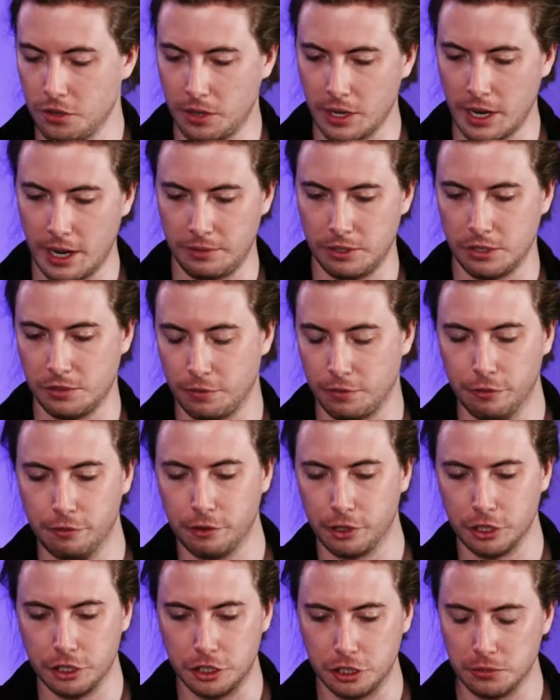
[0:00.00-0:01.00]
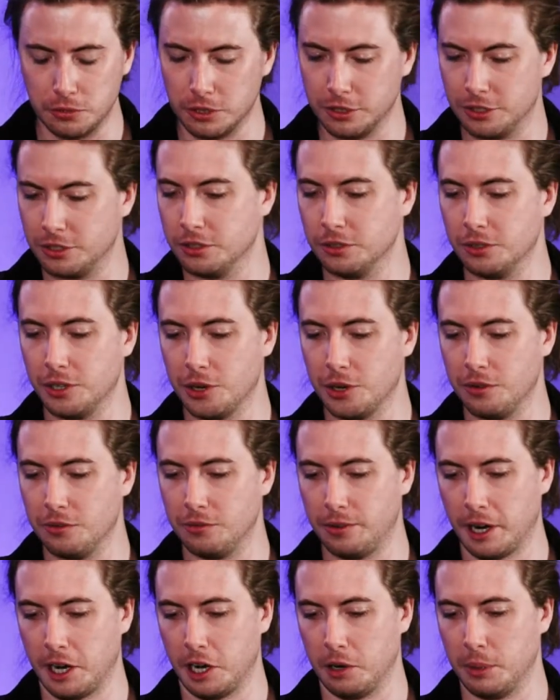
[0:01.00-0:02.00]
you can have this virtual studio
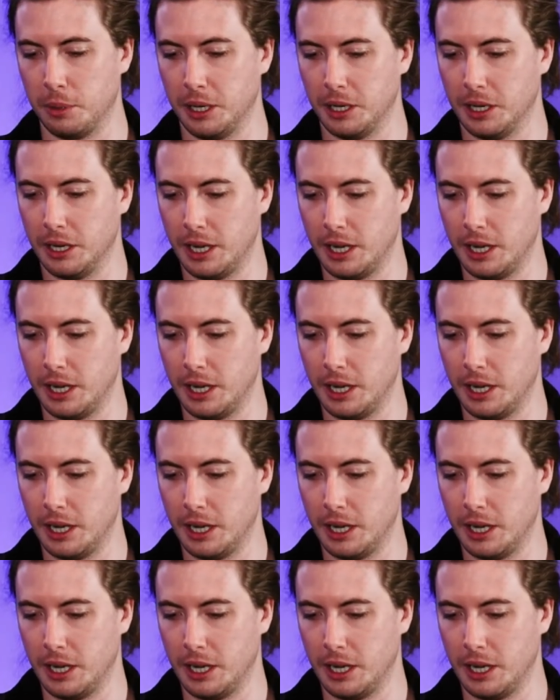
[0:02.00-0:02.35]
environment